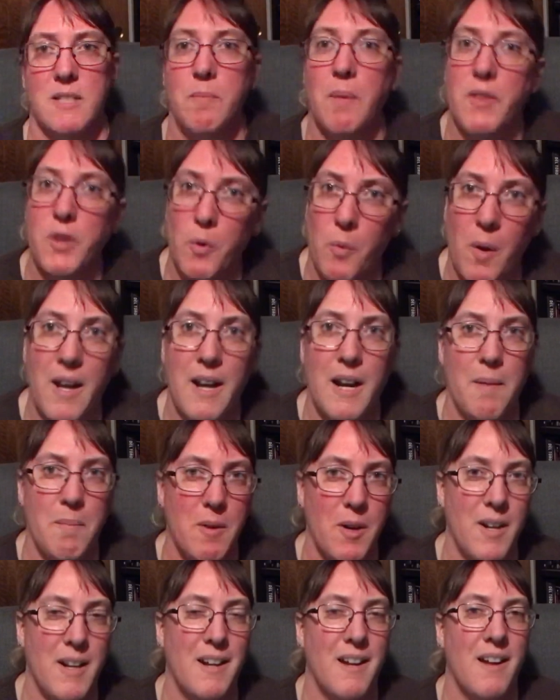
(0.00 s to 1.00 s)
But the one I'm
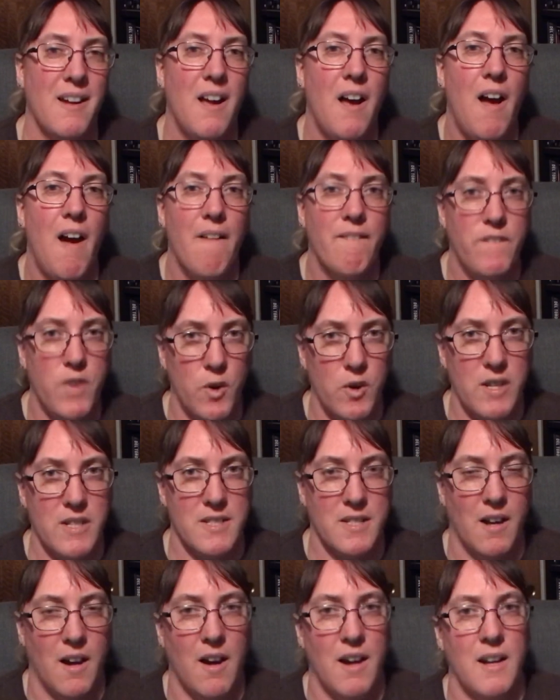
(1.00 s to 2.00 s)
gonna
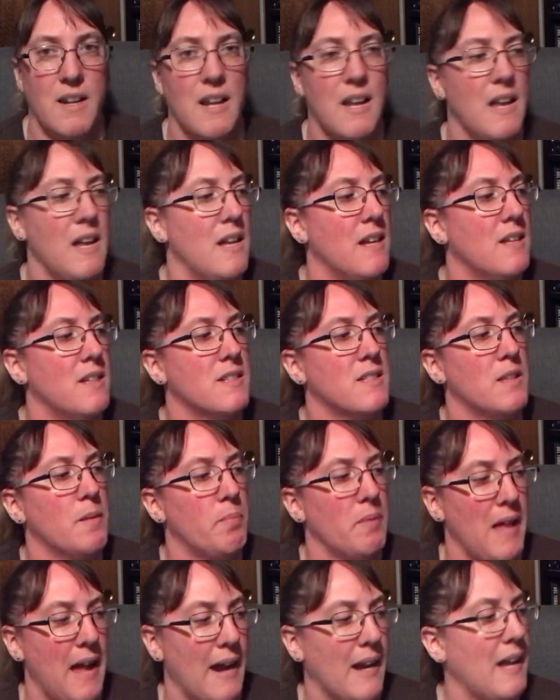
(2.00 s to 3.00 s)
focus on is The
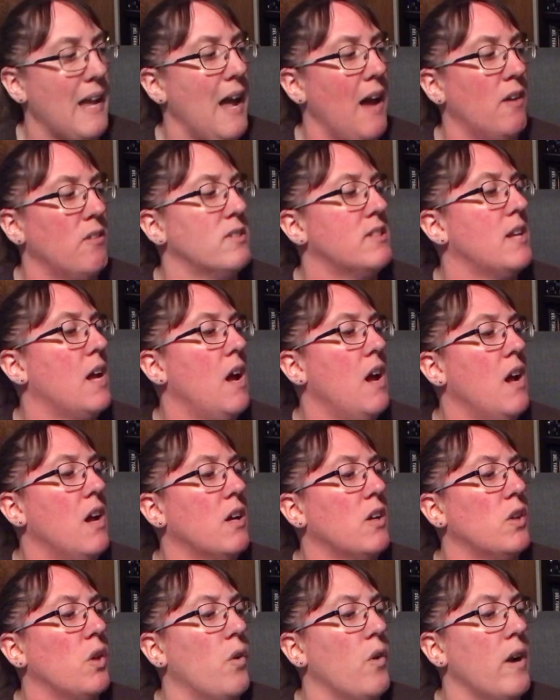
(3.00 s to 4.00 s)
Black Count,
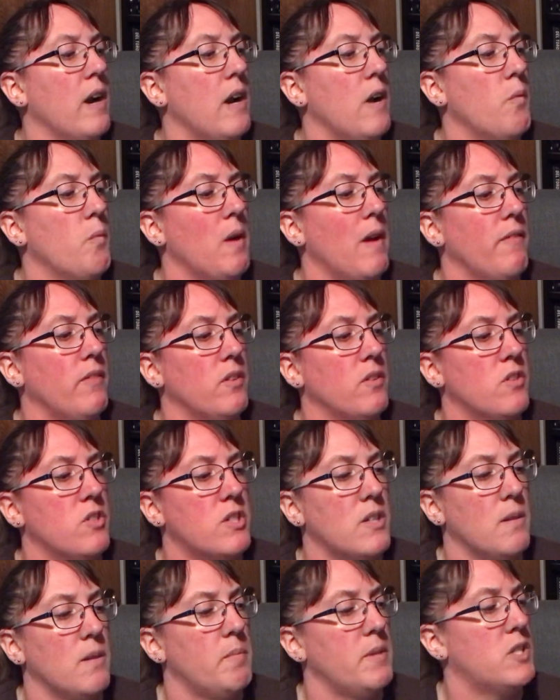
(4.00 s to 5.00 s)
Glory,
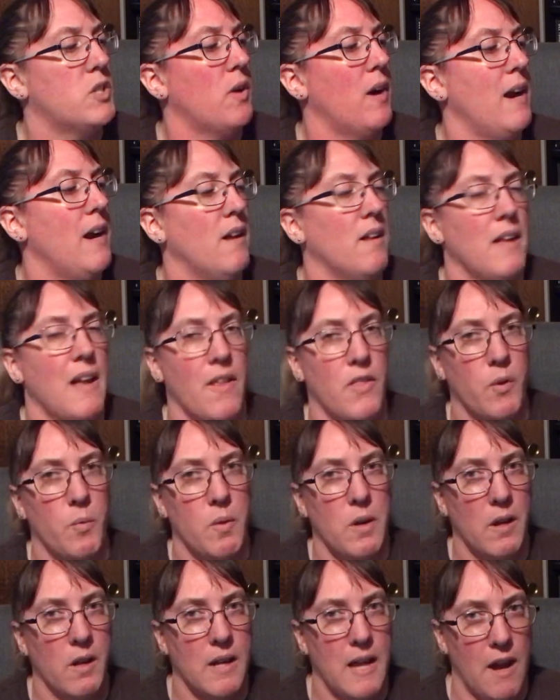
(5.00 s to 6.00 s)
Revolution, Betrayal, and The
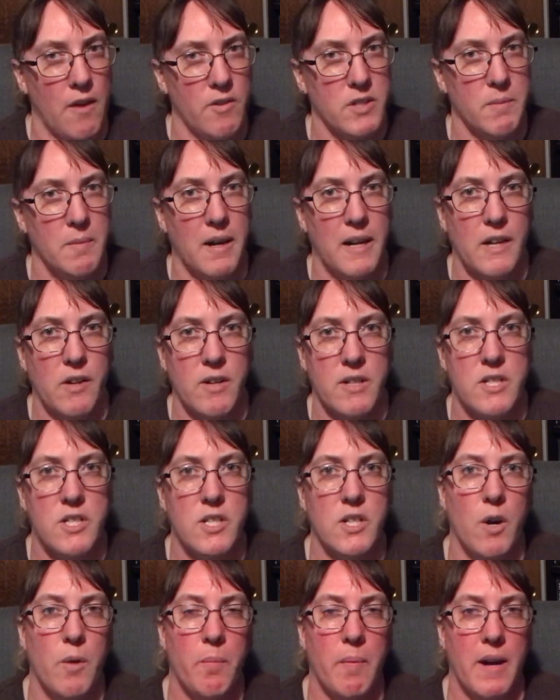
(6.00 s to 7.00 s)
Real Count of Monte
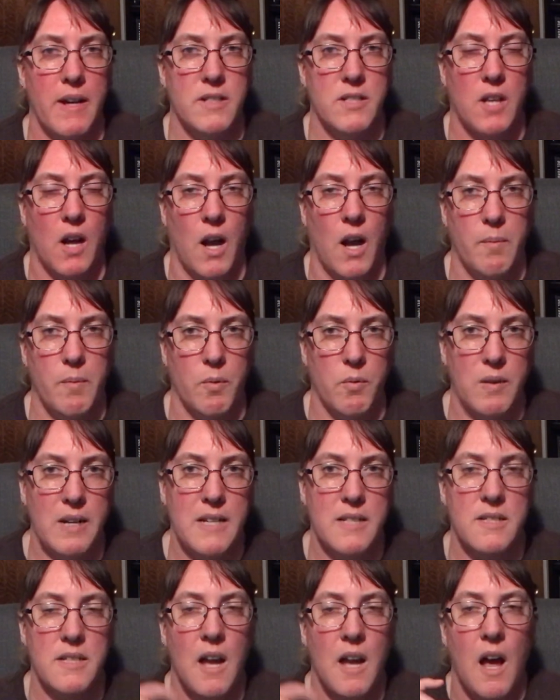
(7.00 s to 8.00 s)
Cristo by Tom
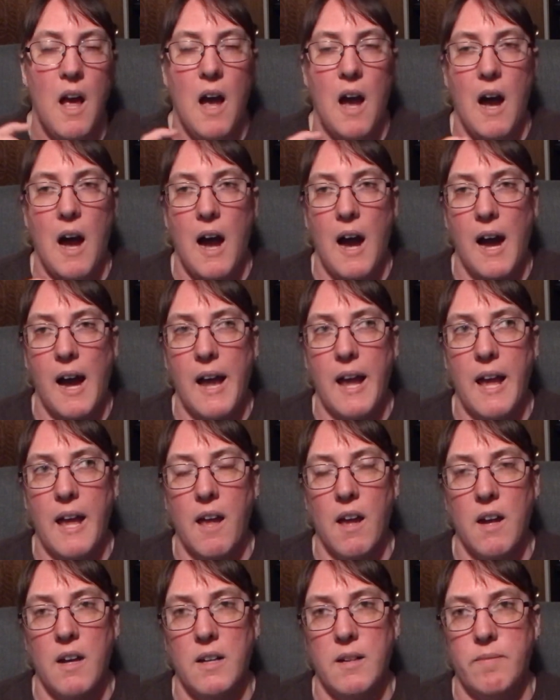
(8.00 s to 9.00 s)
Rees.
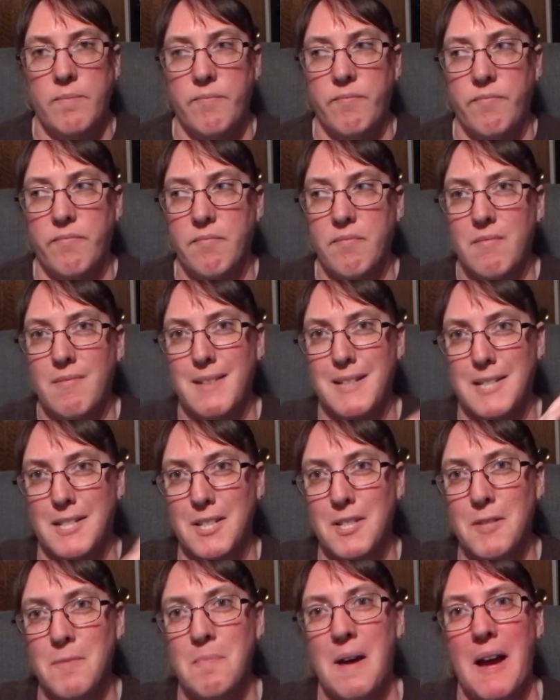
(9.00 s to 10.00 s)
This
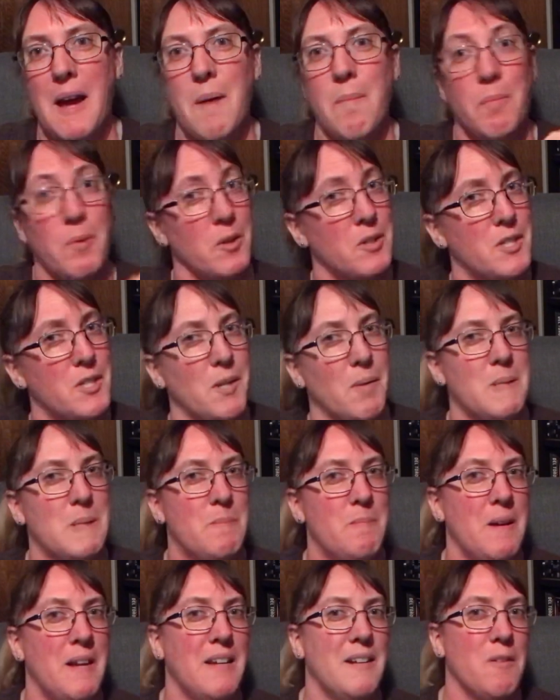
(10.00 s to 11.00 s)
is my BookTube
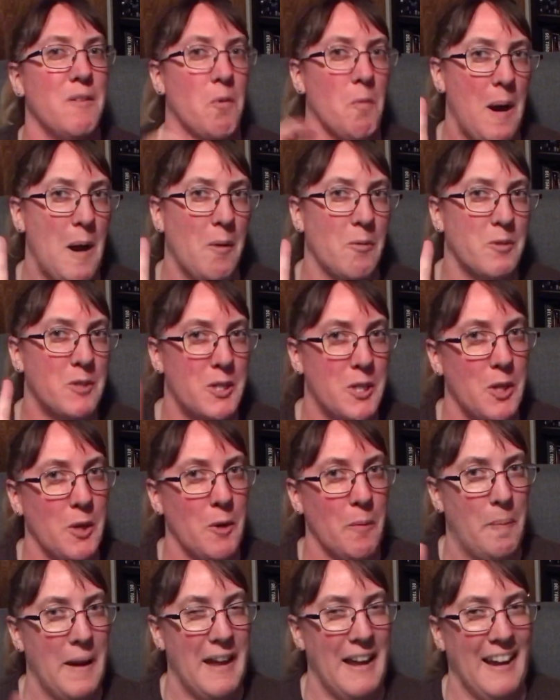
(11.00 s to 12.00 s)
spin round
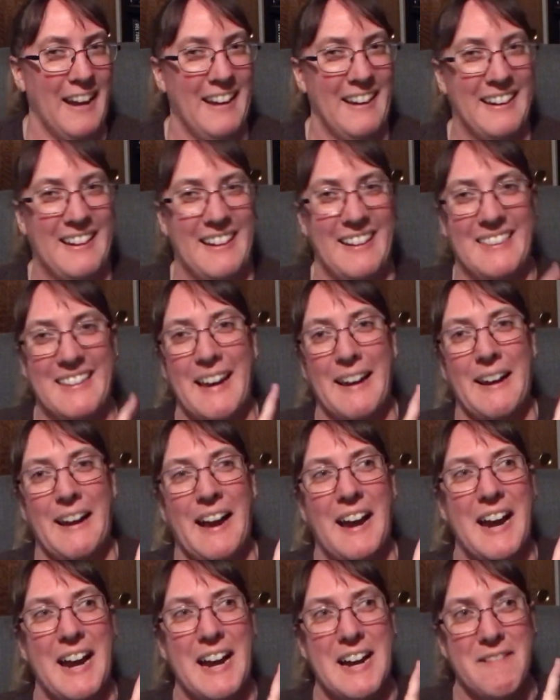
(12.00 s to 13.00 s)
two pick that
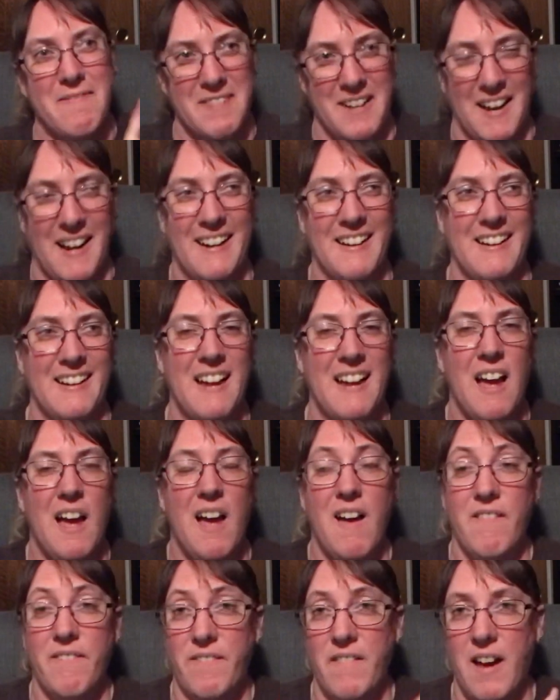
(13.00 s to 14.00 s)
I have not
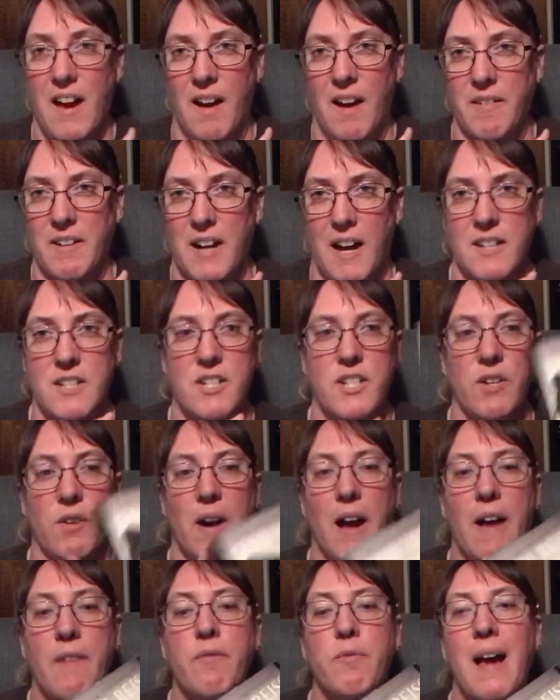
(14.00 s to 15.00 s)
gotten to.
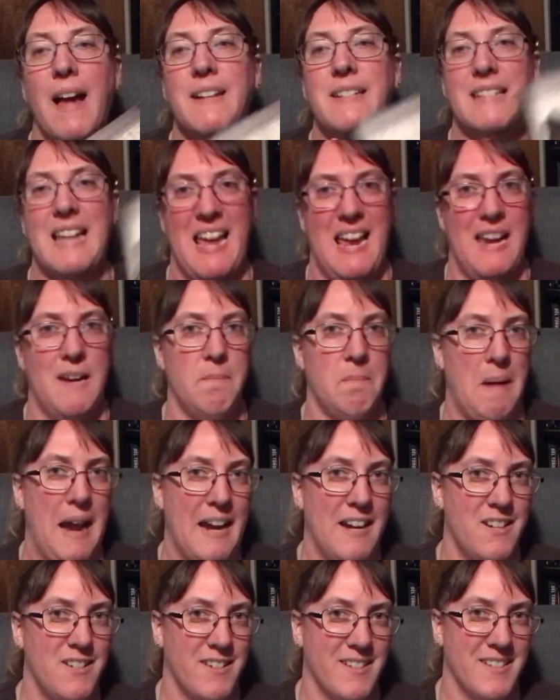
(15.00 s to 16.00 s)
I've read 10
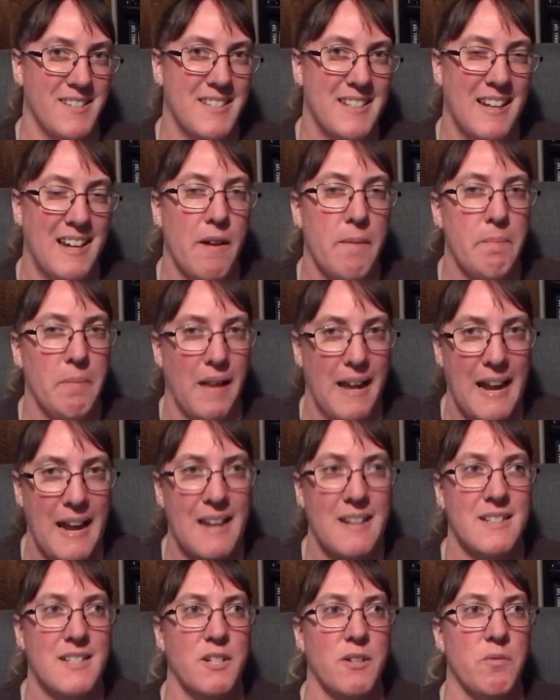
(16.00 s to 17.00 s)
pages and I
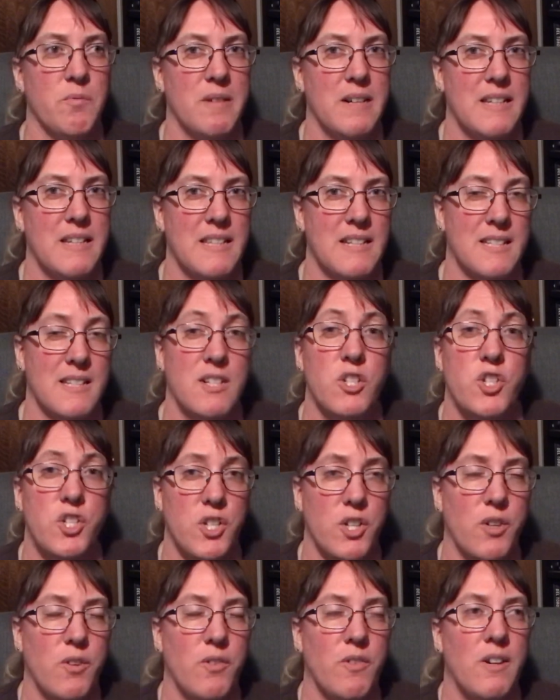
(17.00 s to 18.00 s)
plan to read this in
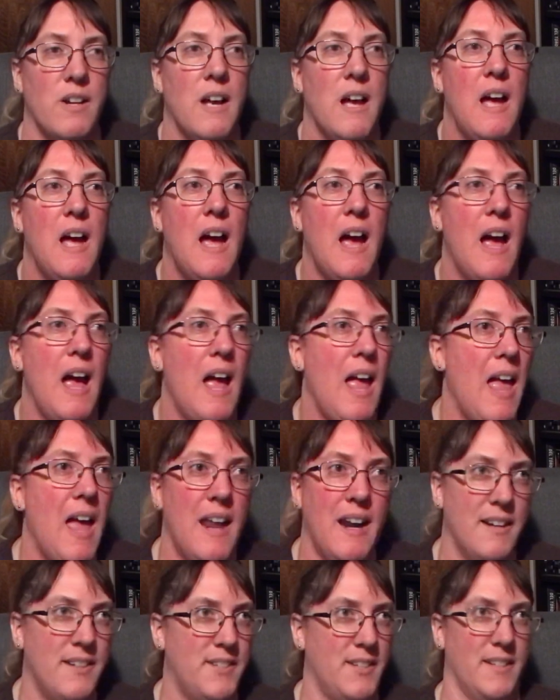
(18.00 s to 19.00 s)
June
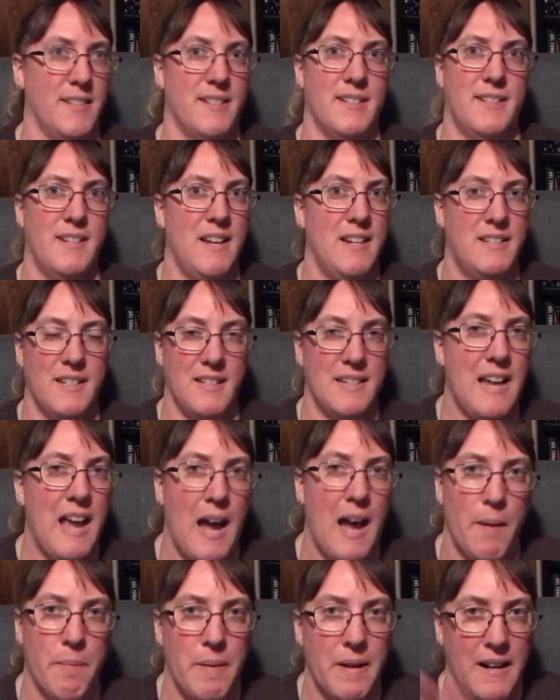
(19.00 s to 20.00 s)
and it just didn't
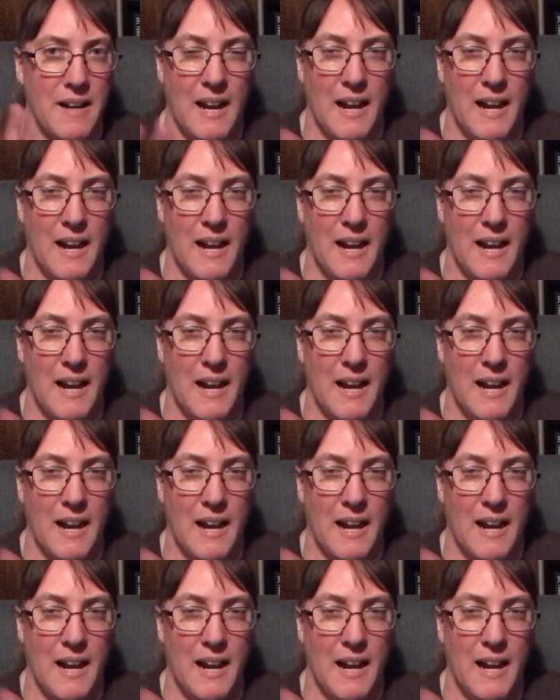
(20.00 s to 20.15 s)
happen.